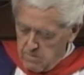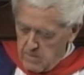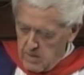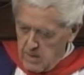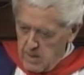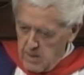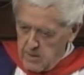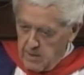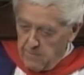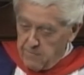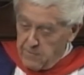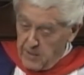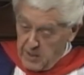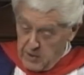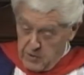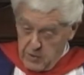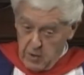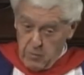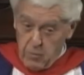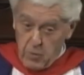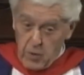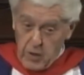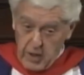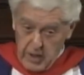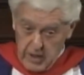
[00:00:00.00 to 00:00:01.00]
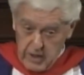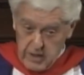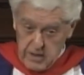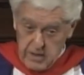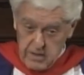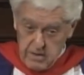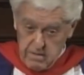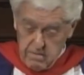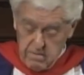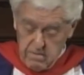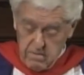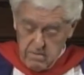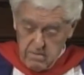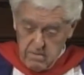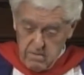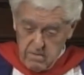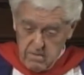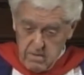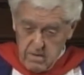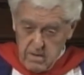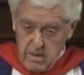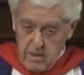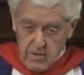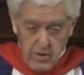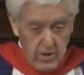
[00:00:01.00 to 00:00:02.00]
the faith that works,
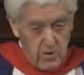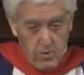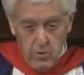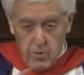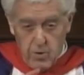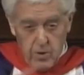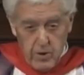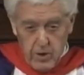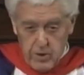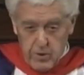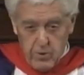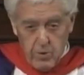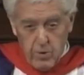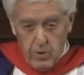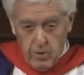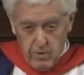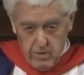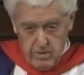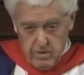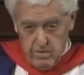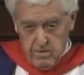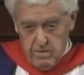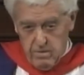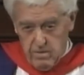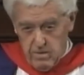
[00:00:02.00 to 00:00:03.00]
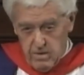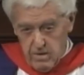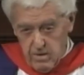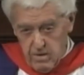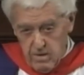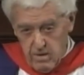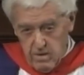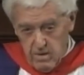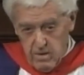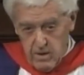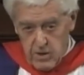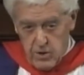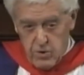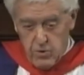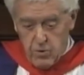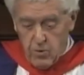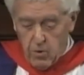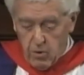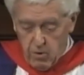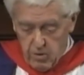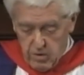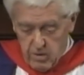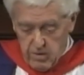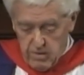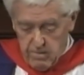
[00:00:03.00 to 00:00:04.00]
then all the talk is
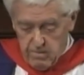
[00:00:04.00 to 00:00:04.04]
talk.